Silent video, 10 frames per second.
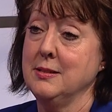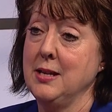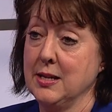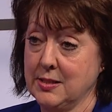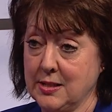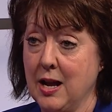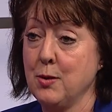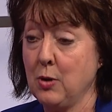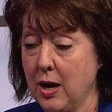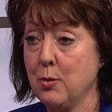yes.
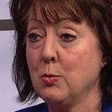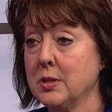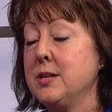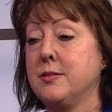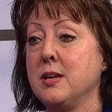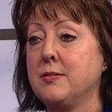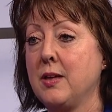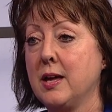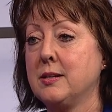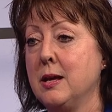I really think
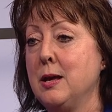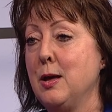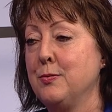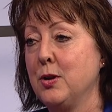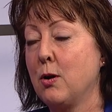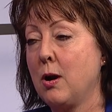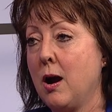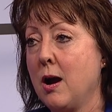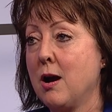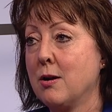that there
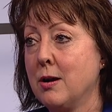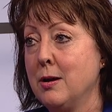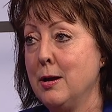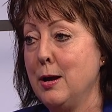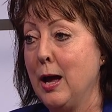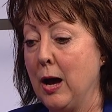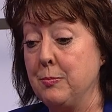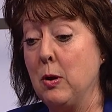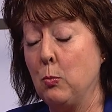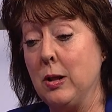are,
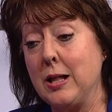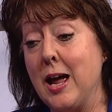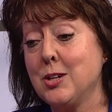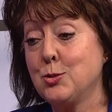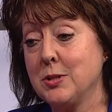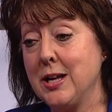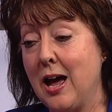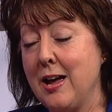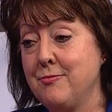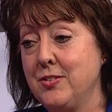well, actually,
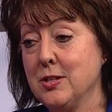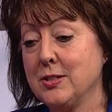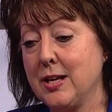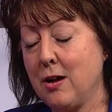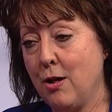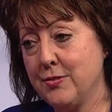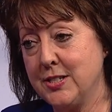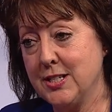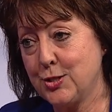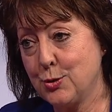I feel like all the
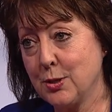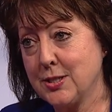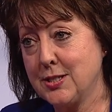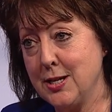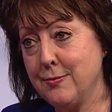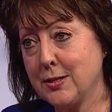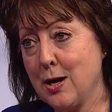districts in the